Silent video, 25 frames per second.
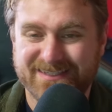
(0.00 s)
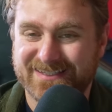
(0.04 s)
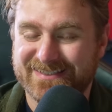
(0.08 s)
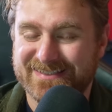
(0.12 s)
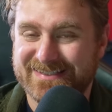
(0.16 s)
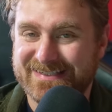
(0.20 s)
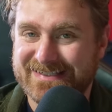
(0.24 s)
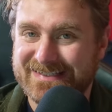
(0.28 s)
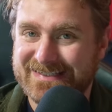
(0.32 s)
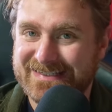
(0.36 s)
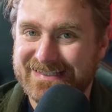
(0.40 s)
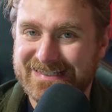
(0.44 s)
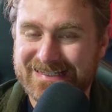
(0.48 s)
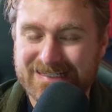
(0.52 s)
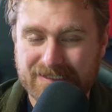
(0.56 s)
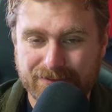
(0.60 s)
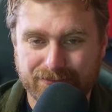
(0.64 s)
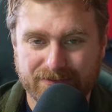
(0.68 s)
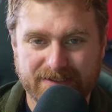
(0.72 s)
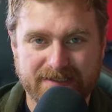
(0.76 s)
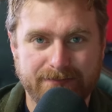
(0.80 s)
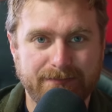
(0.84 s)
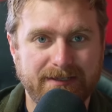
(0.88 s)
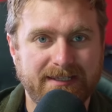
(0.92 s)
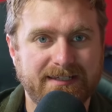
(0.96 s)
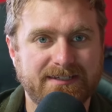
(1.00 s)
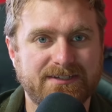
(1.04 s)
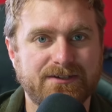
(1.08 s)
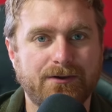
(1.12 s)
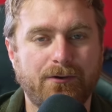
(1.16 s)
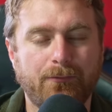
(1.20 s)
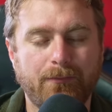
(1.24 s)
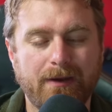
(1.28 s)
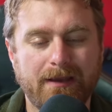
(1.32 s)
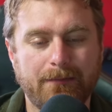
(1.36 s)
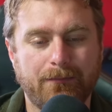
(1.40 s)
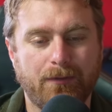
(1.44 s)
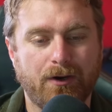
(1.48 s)
It doesn't interest me. It's
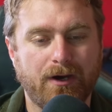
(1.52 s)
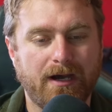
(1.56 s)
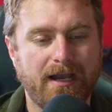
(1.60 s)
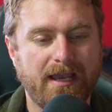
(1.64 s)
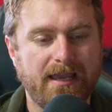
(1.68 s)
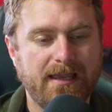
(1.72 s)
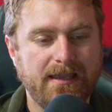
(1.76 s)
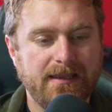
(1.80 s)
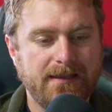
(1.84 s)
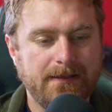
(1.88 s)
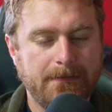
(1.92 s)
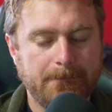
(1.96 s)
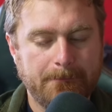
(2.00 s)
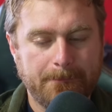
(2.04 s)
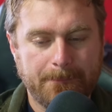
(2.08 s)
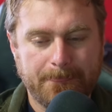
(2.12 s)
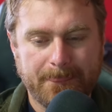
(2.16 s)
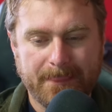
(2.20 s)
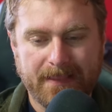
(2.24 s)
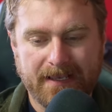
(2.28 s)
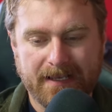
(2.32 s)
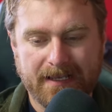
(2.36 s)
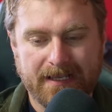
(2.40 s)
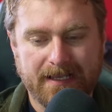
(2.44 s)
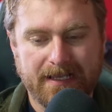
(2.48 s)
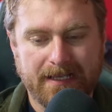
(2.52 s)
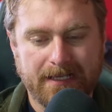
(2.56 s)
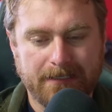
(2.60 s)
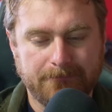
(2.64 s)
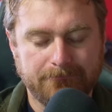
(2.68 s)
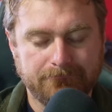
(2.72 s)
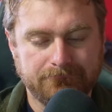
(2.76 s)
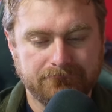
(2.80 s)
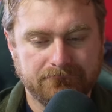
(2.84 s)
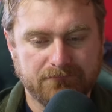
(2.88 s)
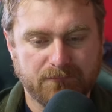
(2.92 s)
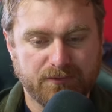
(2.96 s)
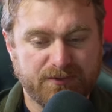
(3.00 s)
not where my
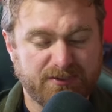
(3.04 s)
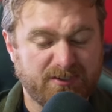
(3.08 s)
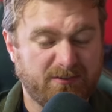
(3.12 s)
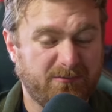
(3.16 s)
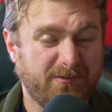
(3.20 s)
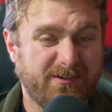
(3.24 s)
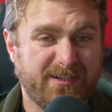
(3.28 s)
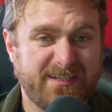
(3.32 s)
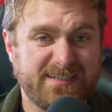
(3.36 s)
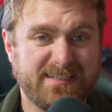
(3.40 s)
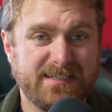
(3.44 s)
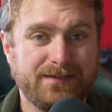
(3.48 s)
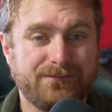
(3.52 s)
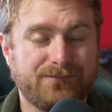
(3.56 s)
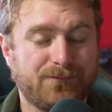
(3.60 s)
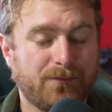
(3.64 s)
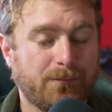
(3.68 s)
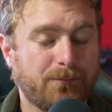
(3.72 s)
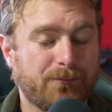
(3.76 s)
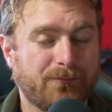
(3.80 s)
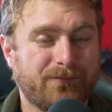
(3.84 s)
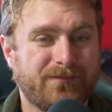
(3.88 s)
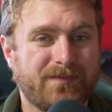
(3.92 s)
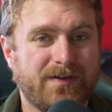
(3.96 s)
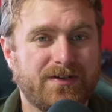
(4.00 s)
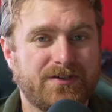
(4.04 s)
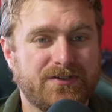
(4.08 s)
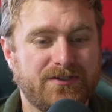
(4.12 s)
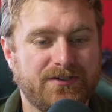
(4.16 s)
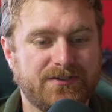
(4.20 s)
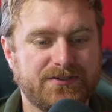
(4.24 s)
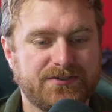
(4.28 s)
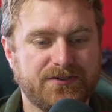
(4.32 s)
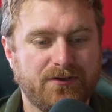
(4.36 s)
um, it's not what I did for a profession.